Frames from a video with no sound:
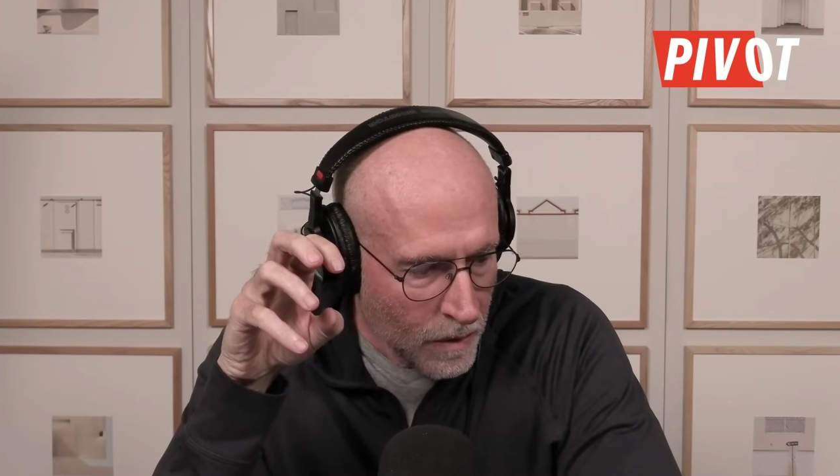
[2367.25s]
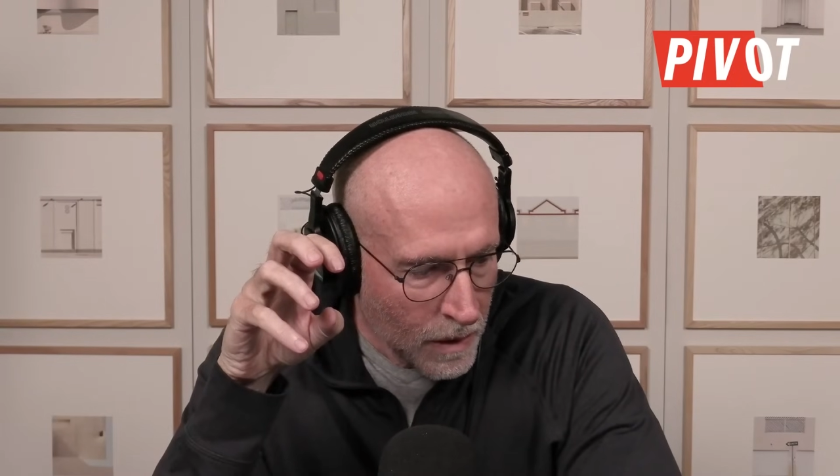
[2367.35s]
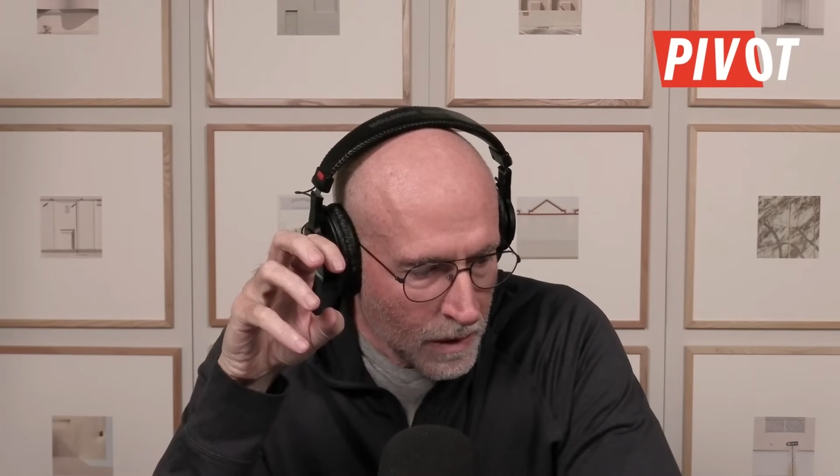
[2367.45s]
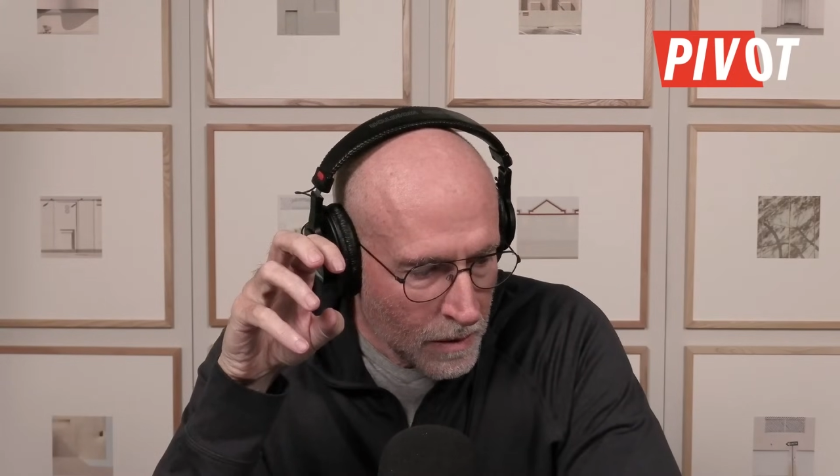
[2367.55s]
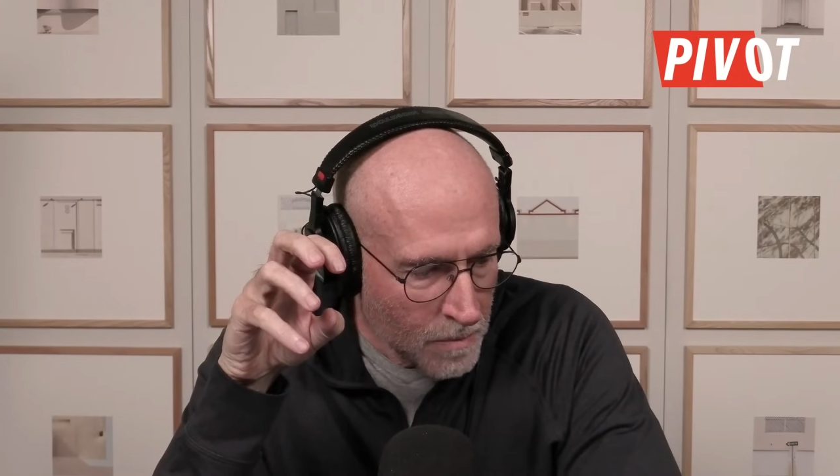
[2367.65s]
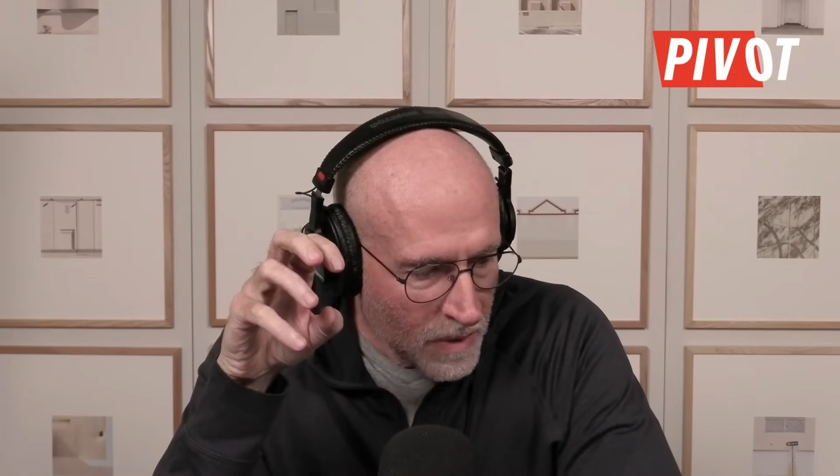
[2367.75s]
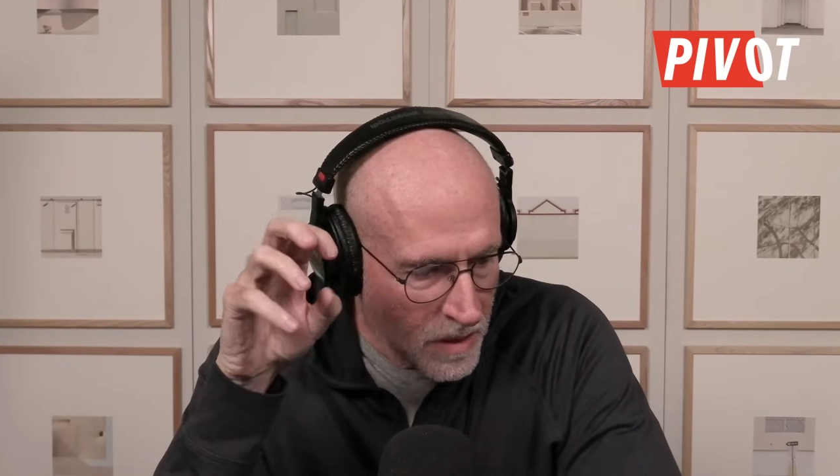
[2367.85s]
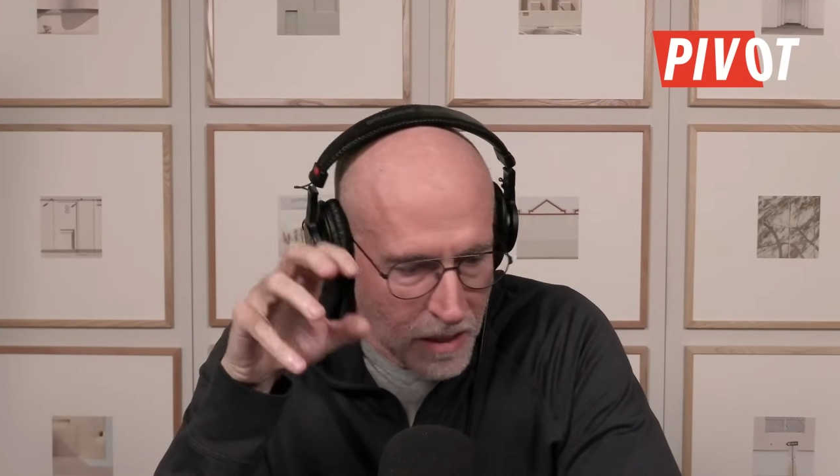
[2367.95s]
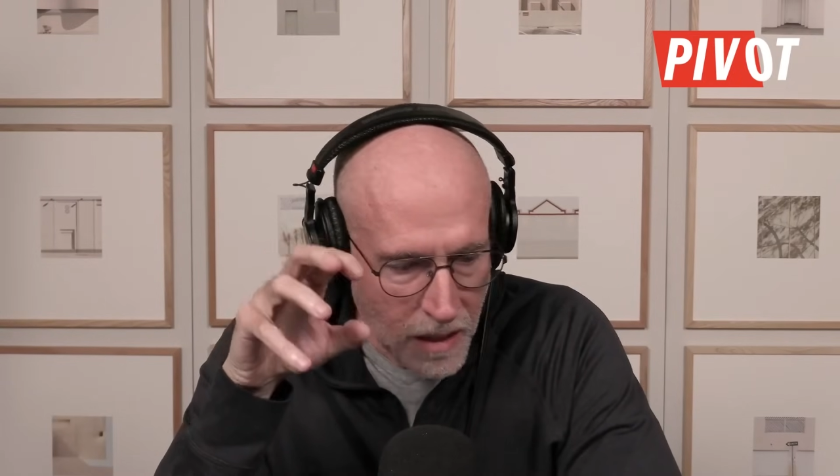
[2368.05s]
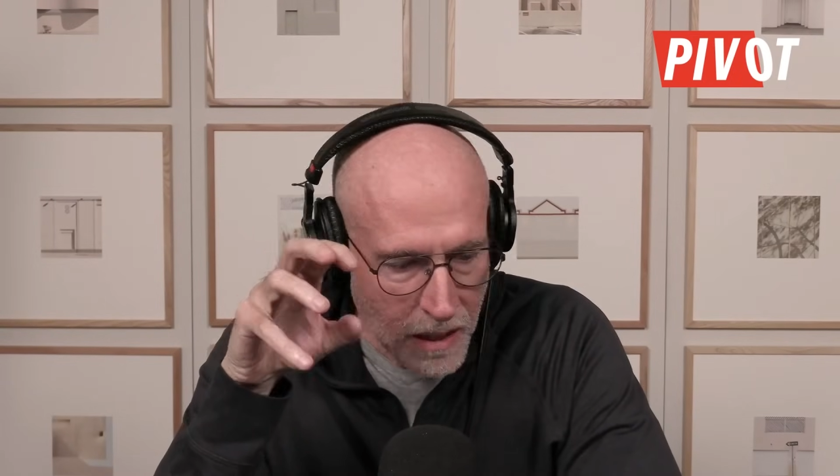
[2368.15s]
The
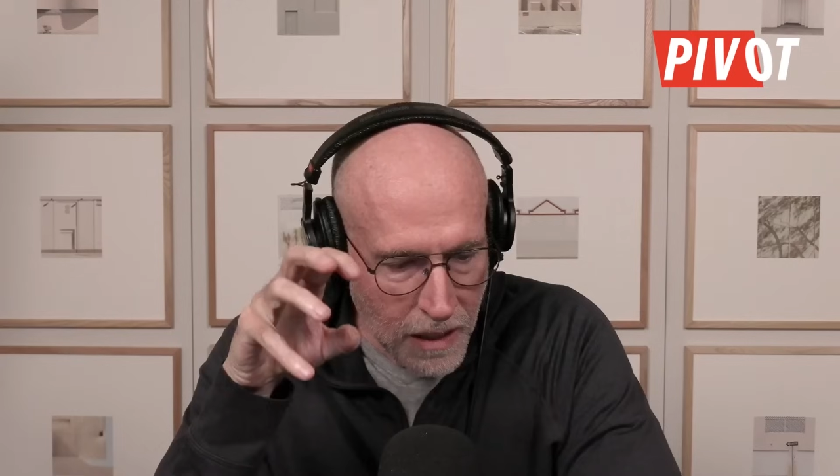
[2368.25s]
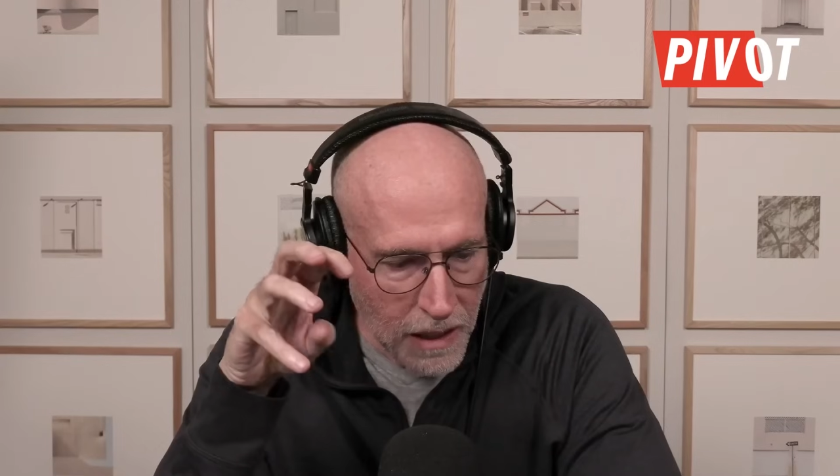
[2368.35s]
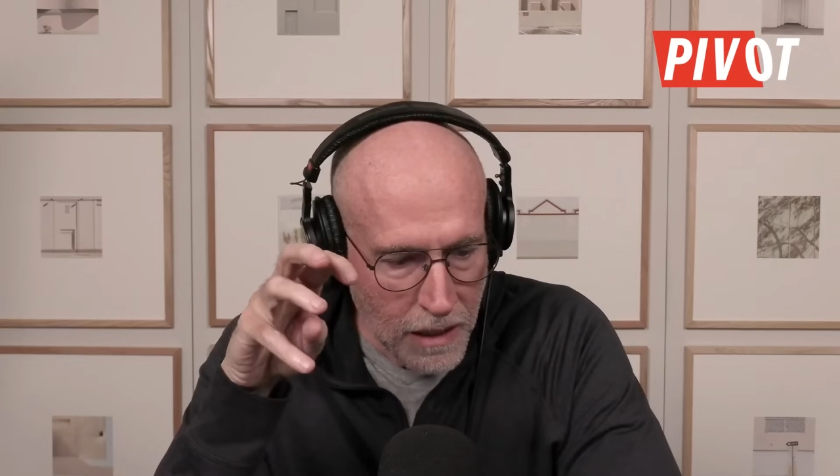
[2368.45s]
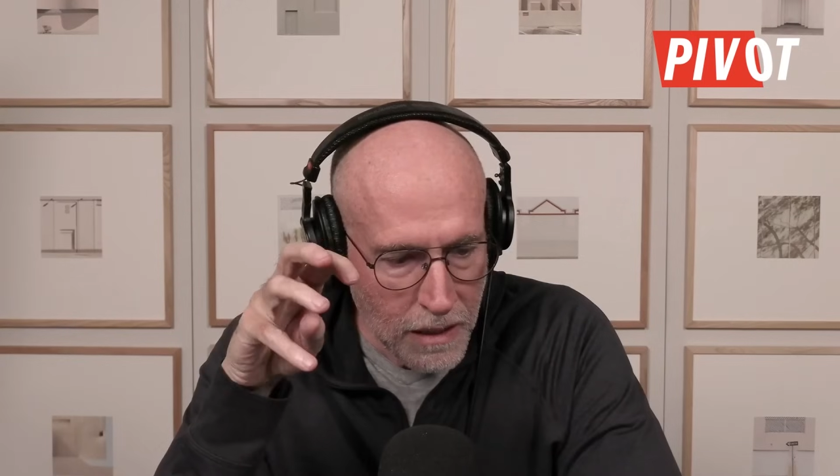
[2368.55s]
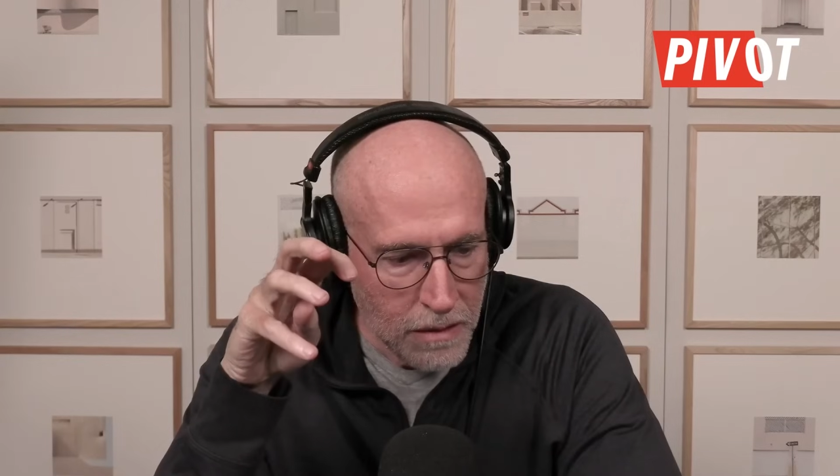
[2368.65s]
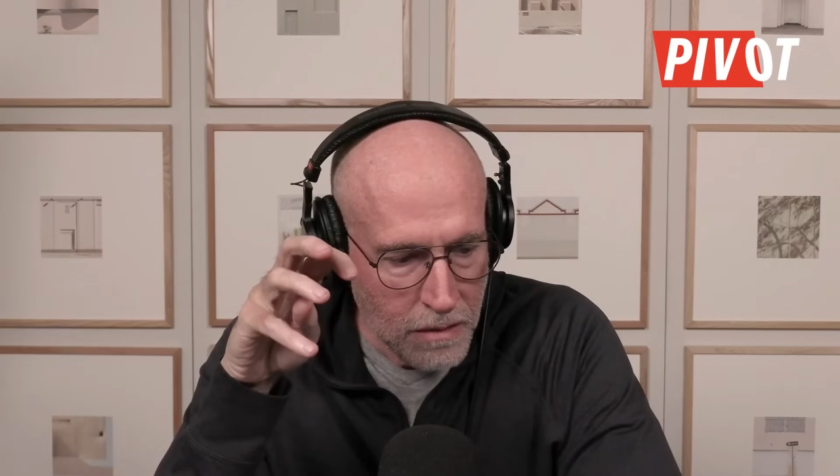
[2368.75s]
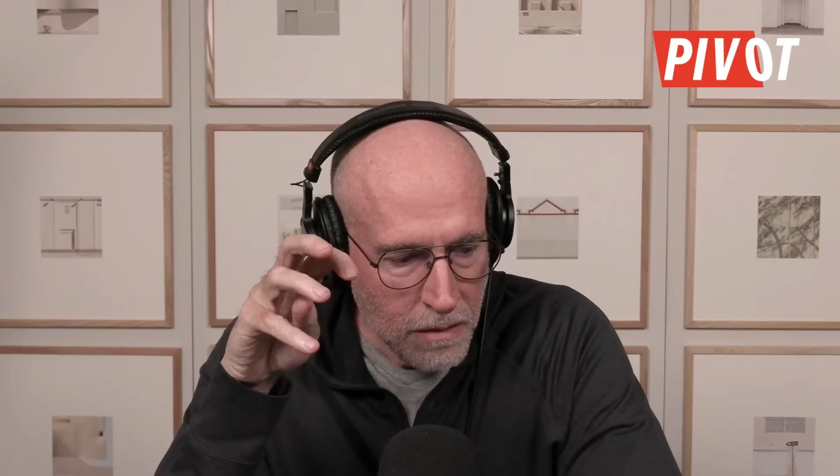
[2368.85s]
CIA,